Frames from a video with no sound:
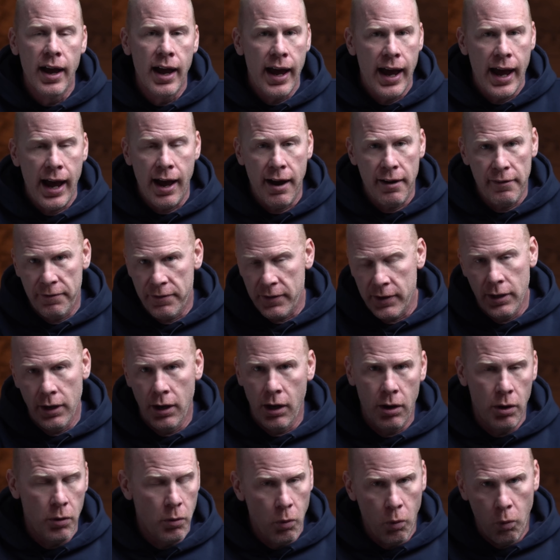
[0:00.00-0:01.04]
have you
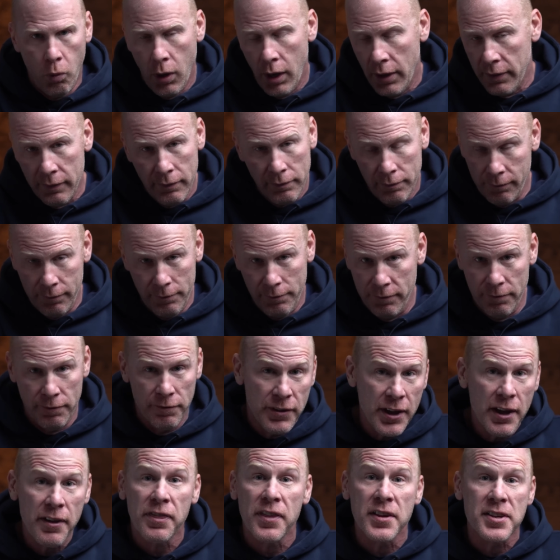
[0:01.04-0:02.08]
know one
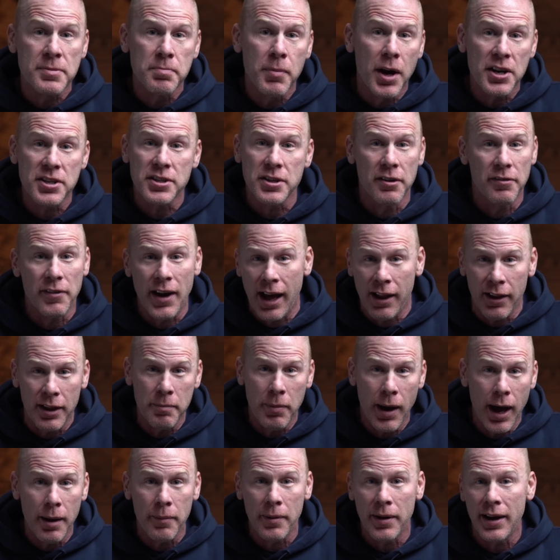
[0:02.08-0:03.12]
fifth as much of
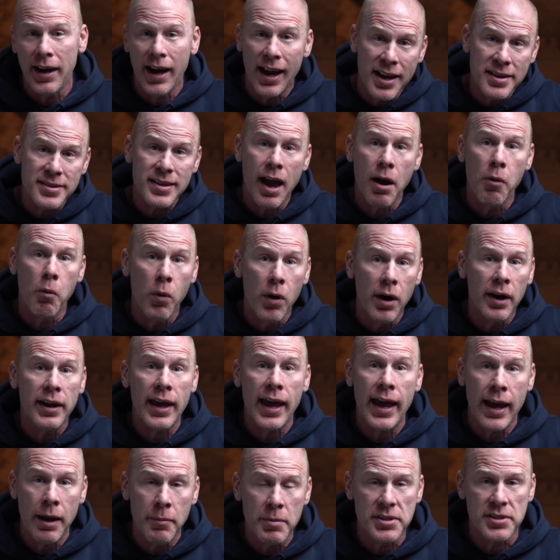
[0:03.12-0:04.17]
Alibaba as I
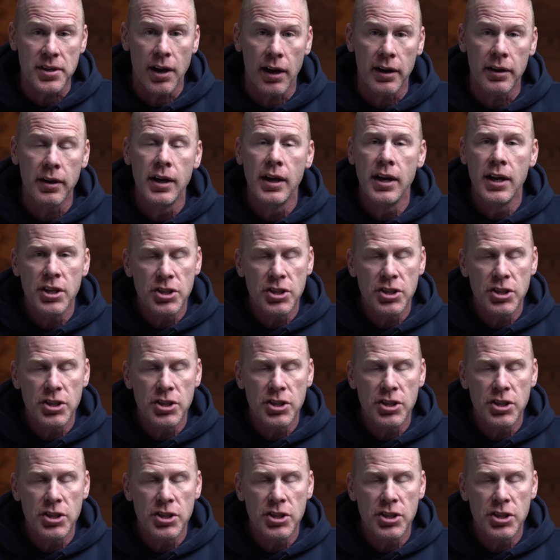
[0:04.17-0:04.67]
would Amazon,